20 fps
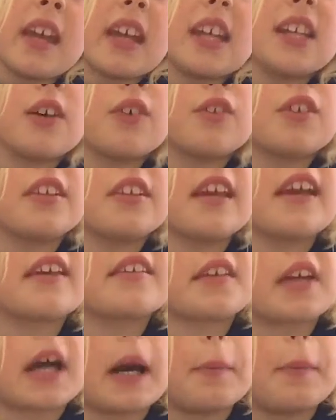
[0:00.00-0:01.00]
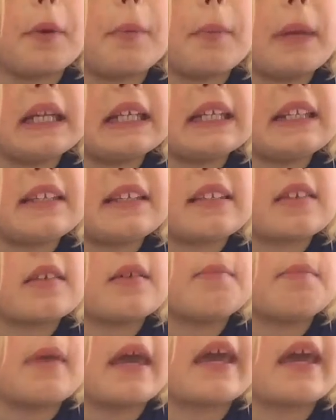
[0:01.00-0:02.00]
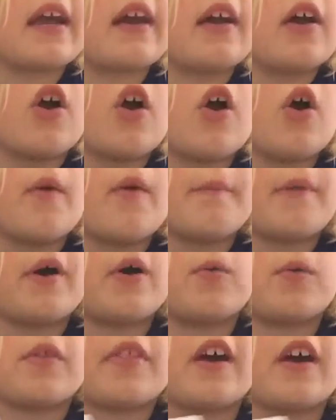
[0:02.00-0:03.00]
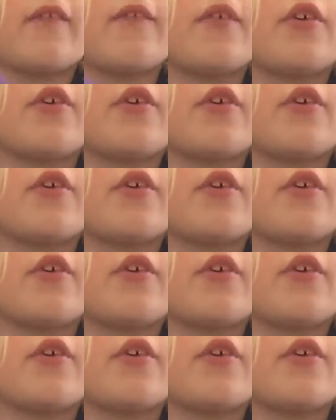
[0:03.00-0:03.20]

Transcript: It only takes a couple minutes to make, but without